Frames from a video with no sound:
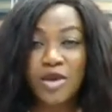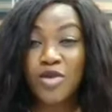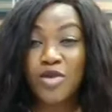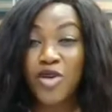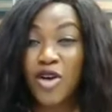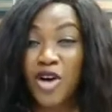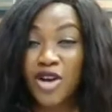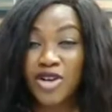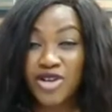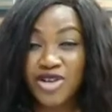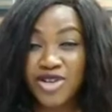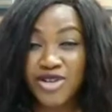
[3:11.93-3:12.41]

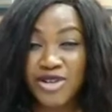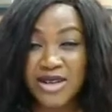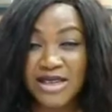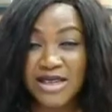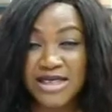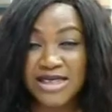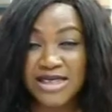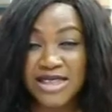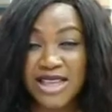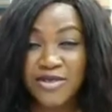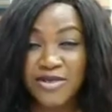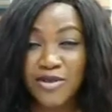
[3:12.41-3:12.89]
Some
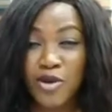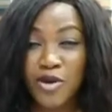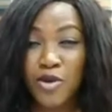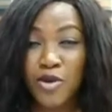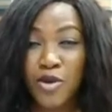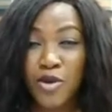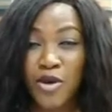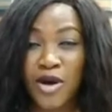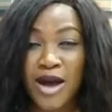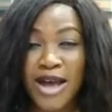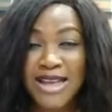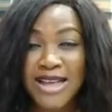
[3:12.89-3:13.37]
countries
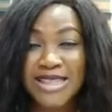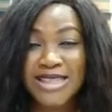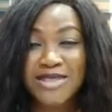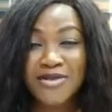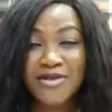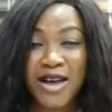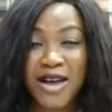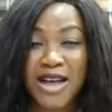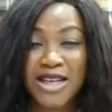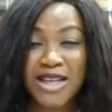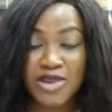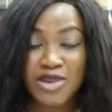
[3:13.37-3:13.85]
even go
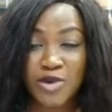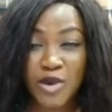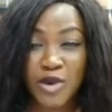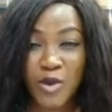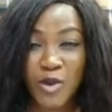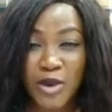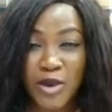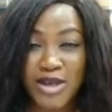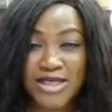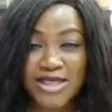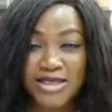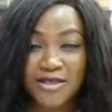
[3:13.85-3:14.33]
as far as
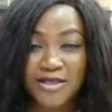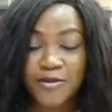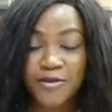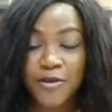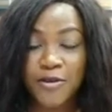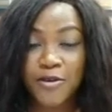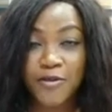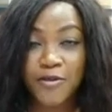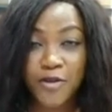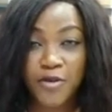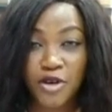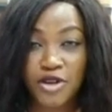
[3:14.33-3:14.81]
requesting
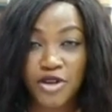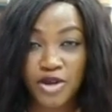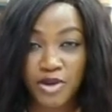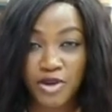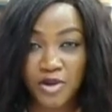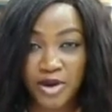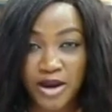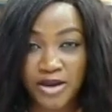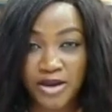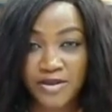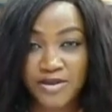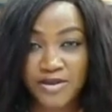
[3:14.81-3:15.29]
for
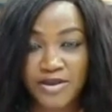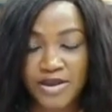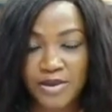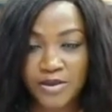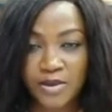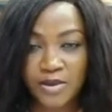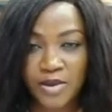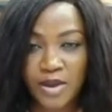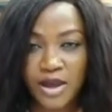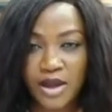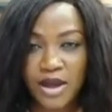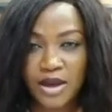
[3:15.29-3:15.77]

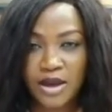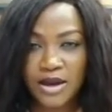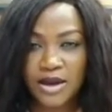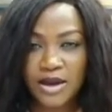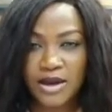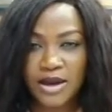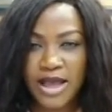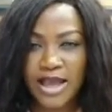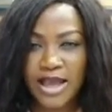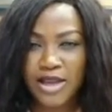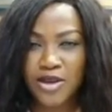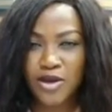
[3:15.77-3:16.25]
photographs,
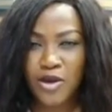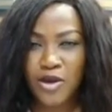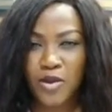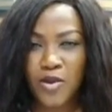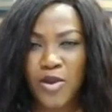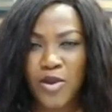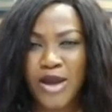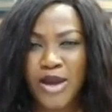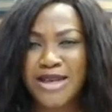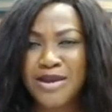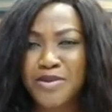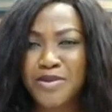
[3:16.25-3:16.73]
like
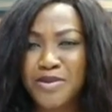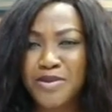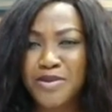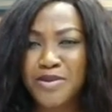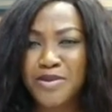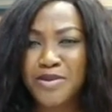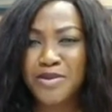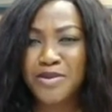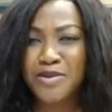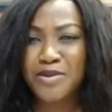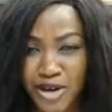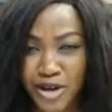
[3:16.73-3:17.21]
your wedding
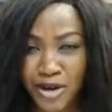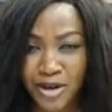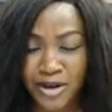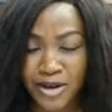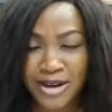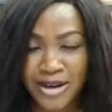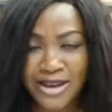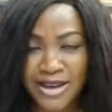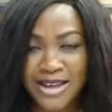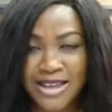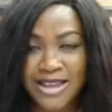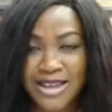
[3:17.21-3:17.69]

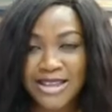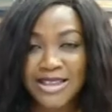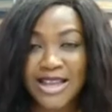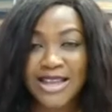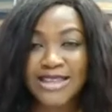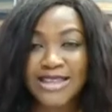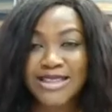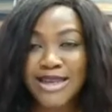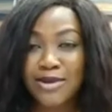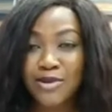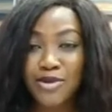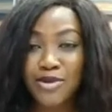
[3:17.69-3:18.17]
picture
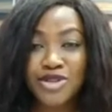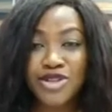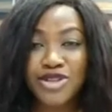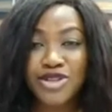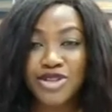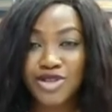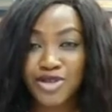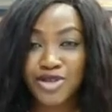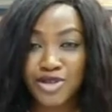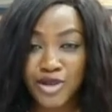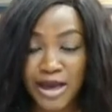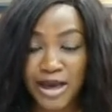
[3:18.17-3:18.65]
that
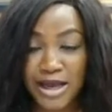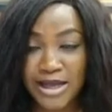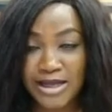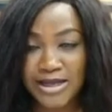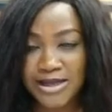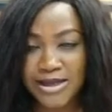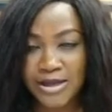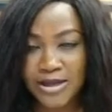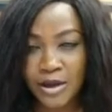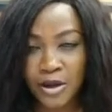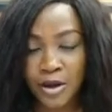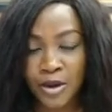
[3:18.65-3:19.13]

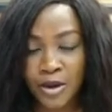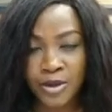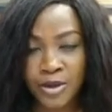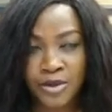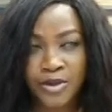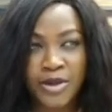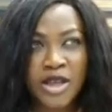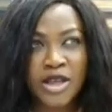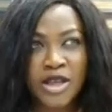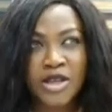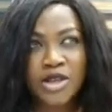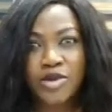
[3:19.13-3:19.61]
demonstrates
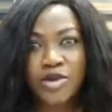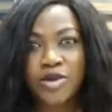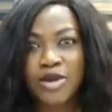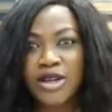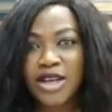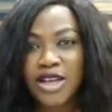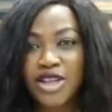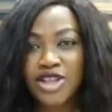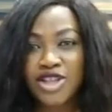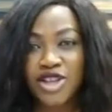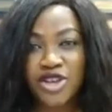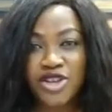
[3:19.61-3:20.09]
the
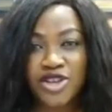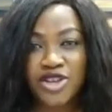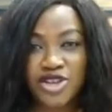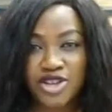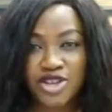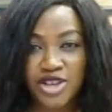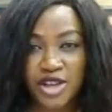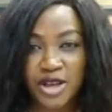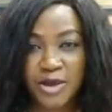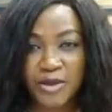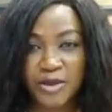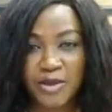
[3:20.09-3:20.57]

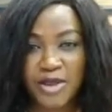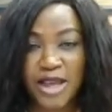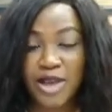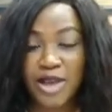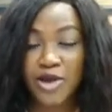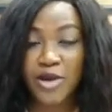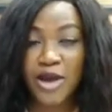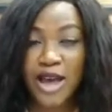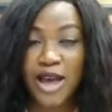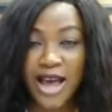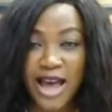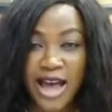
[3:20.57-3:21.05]
relationship
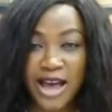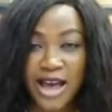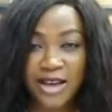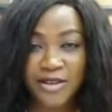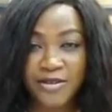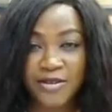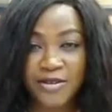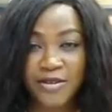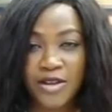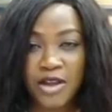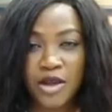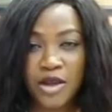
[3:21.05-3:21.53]
that you
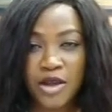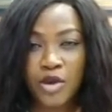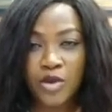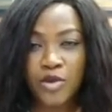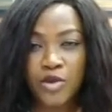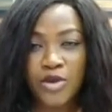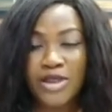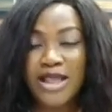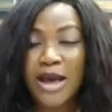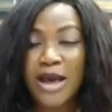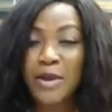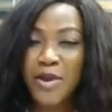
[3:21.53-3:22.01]
have
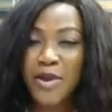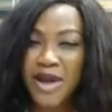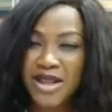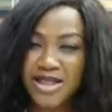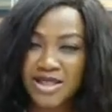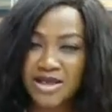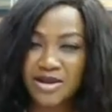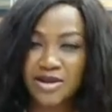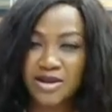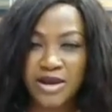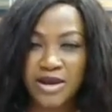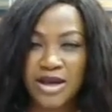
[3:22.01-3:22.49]
with that
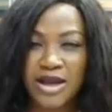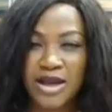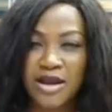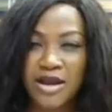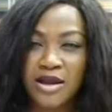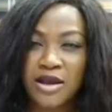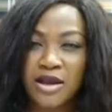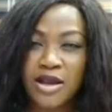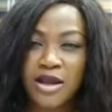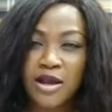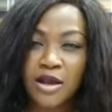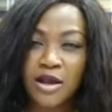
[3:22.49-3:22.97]

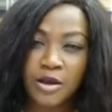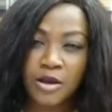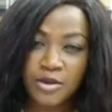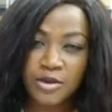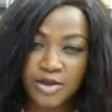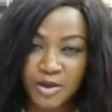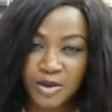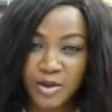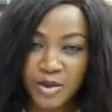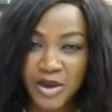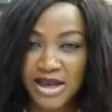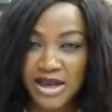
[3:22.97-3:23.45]
particular
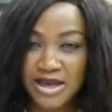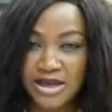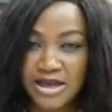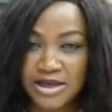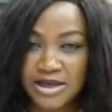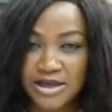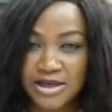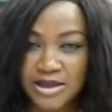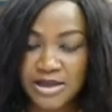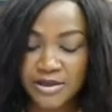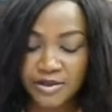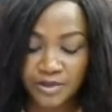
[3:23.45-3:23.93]

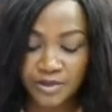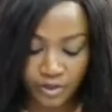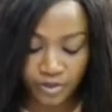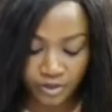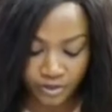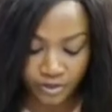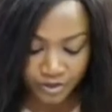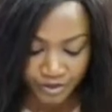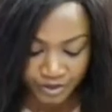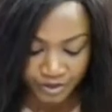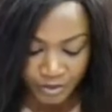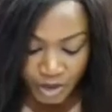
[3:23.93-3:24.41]
dependent.
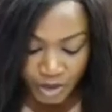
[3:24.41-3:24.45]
